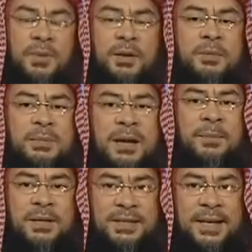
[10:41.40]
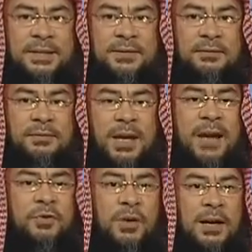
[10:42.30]
Imam Ahmad says. You
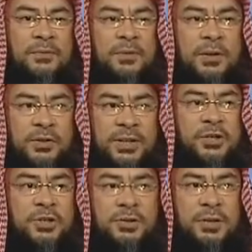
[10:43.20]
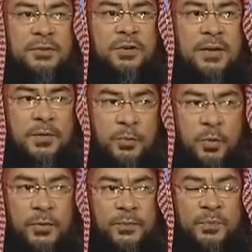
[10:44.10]
have to have the credentials, you have to have the
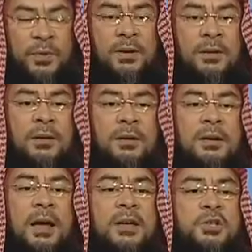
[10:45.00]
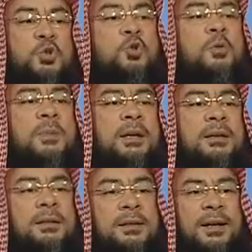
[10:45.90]
proof. Assuming
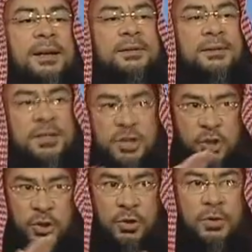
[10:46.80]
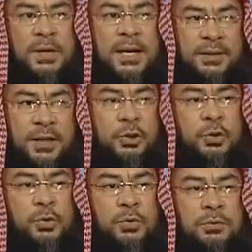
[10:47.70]
that this is correct and
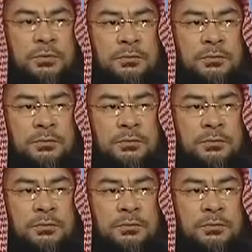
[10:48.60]
true.